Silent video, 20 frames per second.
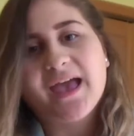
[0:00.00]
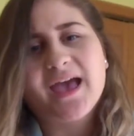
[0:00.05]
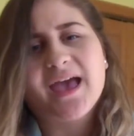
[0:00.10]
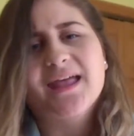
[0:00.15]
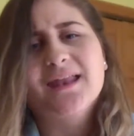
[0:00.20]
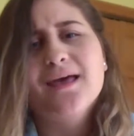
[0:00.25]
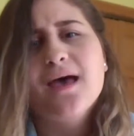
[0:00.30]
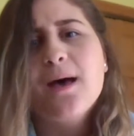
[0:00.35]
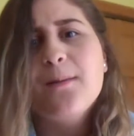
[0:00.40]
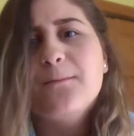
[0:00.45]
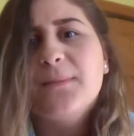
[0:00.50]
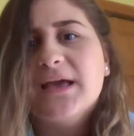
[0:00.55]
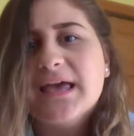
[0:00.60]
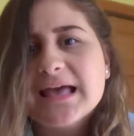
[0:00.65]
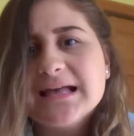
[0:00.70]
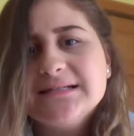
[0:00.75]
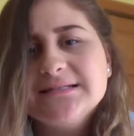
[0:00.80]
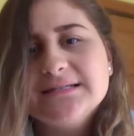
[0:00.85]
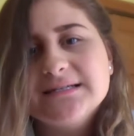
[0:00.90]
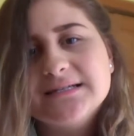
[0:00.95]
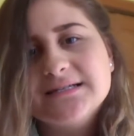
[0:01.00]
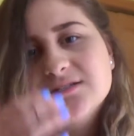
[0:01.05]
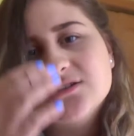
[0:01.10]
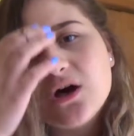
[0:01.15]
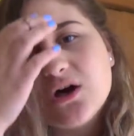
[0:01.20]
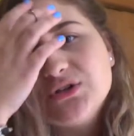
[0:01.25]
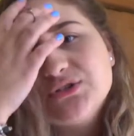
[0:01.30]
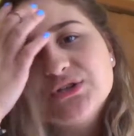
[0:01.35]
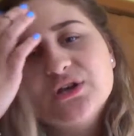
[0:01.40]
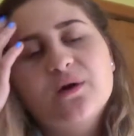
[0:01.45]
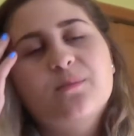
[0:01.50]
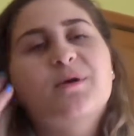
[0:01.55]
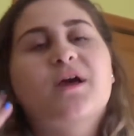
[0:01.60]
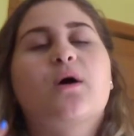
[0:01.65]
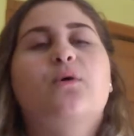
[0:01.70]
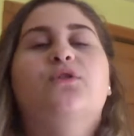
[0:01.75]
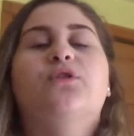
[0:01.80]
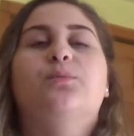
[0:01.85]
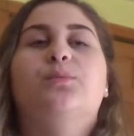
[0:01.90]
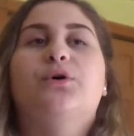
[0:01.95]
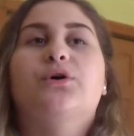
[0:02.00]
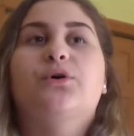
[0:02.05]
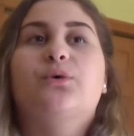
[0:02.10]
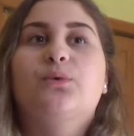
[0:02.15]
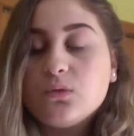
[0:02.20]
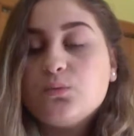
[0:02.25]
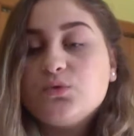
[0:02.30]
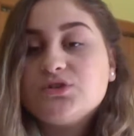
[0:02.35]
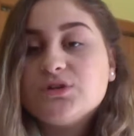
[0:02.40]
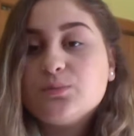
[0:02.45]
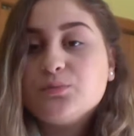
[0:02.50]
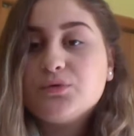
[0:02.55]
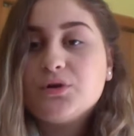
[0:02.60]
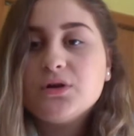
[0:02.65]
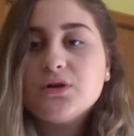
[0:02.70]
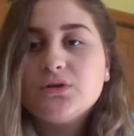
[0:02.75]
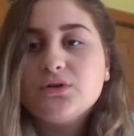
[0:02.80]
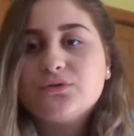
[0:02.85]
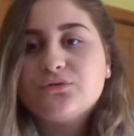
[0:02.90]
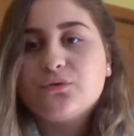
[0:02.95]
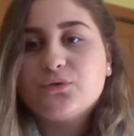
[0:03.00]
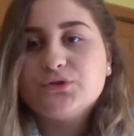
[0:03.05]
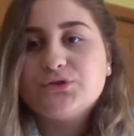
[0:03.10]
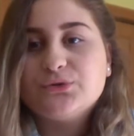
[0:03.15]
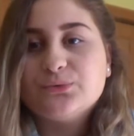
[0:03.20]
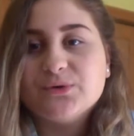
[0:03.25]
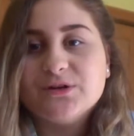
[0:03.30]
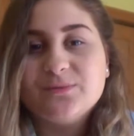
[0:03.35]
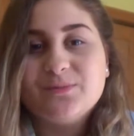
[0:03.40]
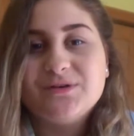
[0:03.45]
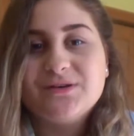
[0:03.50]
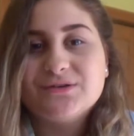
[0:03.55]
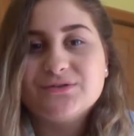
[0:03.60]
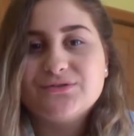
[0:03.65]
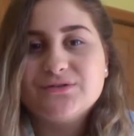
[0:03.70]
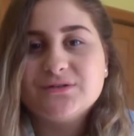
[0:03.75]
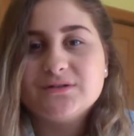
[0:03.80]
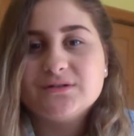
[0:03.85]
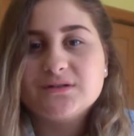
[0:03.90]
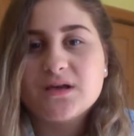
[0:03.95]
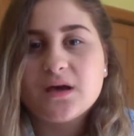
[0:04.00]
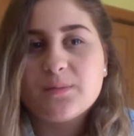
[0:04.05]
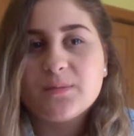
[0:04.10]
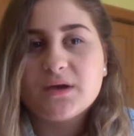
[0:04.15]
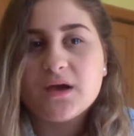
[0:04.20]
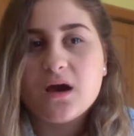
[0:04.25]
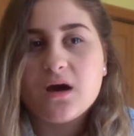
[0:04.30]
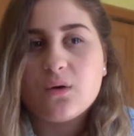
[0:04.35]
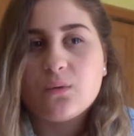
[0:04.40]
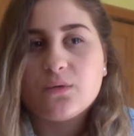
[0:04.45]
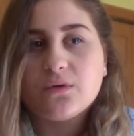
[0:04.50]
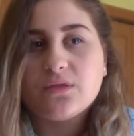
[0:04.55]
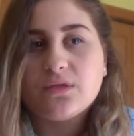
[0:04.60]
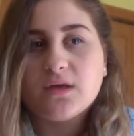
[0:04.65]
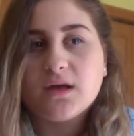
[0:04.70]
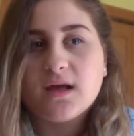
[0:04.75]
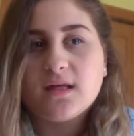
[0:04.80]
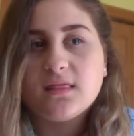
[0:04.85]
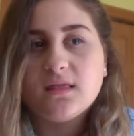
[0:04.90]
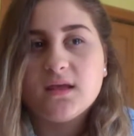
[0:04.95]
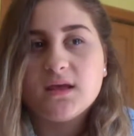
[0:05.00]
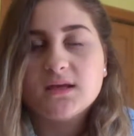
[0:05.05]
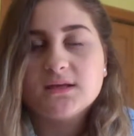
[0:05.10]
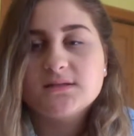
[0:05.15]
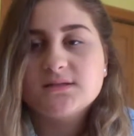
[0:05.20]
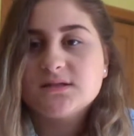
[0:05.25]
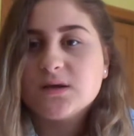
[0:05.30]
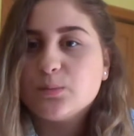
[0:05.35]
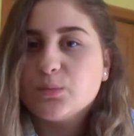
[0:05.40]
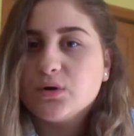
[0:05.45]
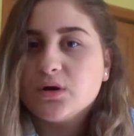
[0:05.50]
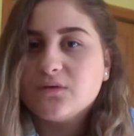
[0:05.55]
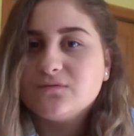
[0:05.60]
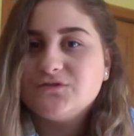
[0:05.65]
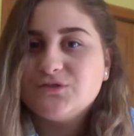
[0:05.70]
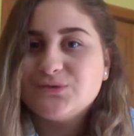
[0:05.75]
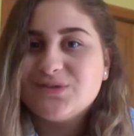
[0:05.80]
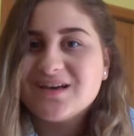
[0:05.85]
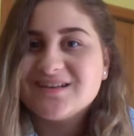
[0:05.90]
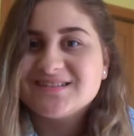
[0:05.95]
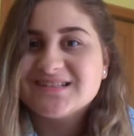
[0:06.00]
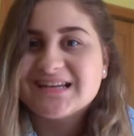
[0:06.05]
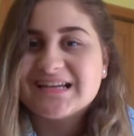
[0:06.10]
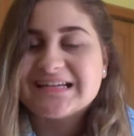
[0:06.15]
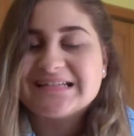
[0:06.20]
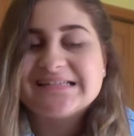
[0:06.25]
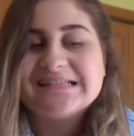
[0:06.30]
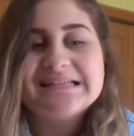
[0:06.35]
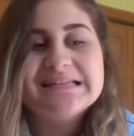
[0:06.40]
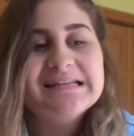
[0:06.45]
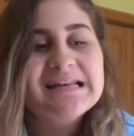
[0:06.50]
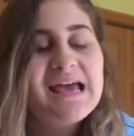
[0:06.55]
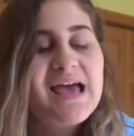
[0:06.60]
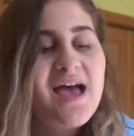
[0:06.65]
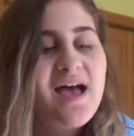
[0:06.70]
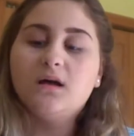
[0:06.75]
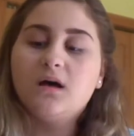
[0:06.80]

And Mackenzie is also coming out with a book, which I'm gonna look forward to read because she's coming out with it, I think, summer of 2018.